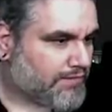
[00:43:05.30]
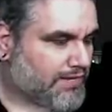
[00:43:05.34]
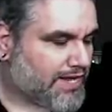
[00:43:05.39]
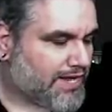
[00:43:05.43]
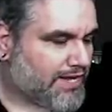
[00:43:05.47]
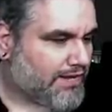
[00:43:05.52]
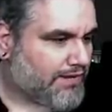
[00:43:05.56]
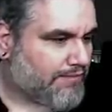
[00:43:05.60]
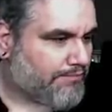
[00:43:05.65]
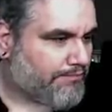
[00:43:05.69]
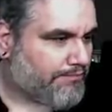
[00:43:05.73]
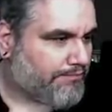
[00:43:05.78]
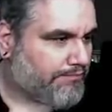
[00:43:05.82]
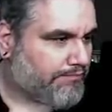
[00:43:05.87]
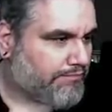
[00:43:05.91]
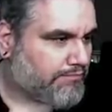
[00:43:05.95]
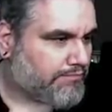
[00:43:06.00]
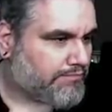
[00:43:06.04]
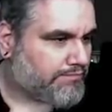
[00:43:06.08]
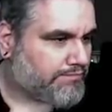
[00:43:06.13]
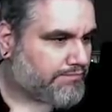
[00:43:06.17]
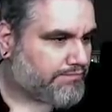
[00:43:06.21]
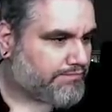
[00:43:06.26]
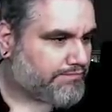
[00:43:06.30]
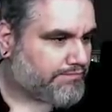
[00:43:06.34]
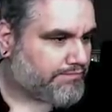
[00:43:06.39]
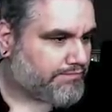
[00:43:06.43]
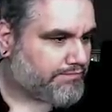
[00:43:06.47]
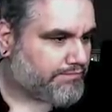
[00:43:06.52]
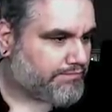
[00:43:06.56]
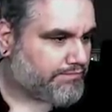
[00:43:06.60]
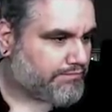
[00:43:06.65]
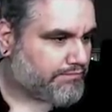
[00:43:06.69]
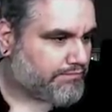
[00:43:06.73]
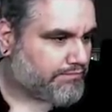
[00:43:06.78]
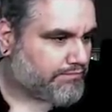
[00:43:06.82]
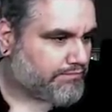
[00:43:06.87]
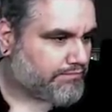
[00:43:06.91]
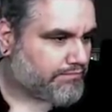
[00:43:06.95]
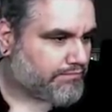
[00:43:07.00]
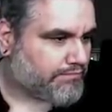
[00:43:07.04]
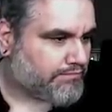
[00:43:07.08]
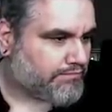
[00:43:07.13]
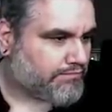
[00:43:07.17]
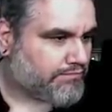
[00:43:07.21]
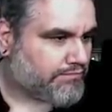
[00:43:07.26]
because we can like play Advent of the
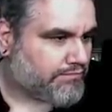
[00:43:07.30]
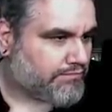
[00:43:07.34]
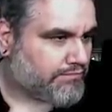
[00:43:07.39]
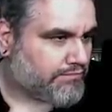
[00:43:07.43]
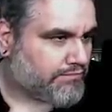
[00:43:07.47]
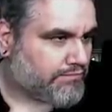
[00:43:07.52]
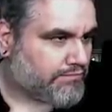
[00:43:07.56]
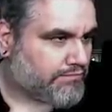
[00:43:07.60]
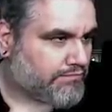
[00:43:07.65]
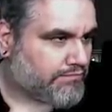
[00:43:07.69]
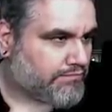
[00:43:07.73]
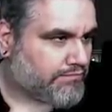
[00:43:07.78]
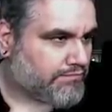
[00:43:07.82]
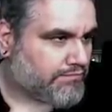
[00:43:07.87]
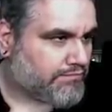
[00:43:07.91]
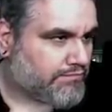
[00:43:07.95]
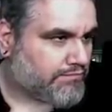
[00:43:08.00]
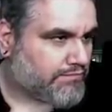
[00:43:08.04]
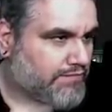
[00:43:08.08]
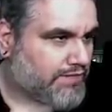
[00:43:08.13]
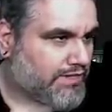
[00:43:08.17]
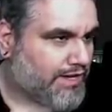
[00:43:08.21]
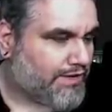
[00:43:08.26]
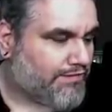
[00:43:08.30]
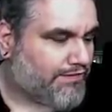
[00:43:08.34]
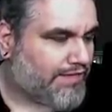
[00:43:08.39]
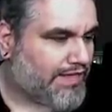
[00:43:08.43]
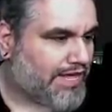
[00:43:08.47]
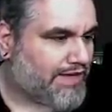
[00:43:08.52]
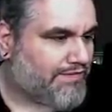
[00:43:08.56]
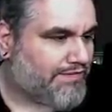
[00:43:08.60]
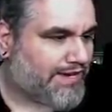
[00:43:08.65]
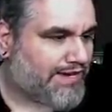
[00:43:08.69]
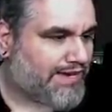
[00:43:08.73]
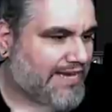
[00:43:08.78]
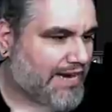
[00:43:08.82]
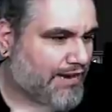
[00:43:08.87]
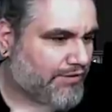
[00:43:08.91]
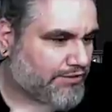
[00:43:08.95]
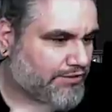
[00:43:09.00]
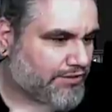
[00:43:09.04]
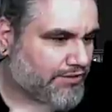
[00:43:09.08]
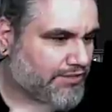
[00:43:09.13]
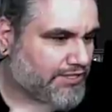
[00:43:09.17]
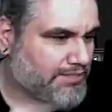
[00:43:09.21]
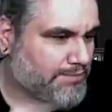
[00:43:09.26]
Wurm. If they have a
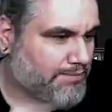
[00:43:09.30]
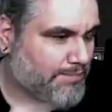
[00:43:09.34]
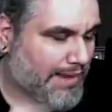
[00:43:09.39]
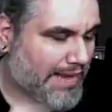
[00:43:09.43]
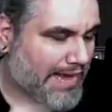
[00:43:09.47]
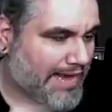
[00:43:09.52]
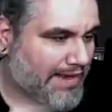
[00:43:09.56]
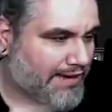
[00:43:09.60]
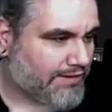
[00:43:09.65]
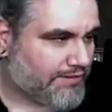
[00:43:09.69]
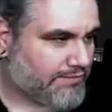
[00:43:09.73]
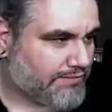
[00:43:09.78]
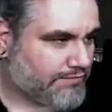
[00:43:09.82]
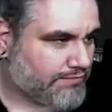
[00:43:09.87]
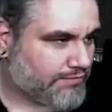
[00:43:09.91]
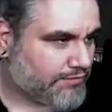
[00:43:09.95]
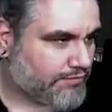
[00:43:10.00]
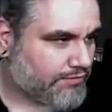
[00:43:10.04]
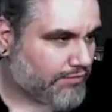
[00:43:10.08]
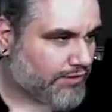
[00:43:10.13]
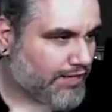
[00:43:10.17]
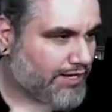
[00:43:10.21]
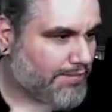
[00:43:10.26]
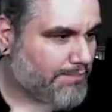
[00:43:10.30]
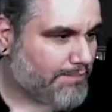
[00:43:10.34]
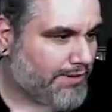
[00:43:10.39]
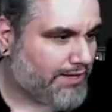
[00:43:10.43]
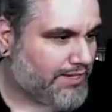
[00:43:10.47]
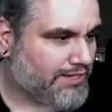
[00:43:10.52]
counter, it's bad, right?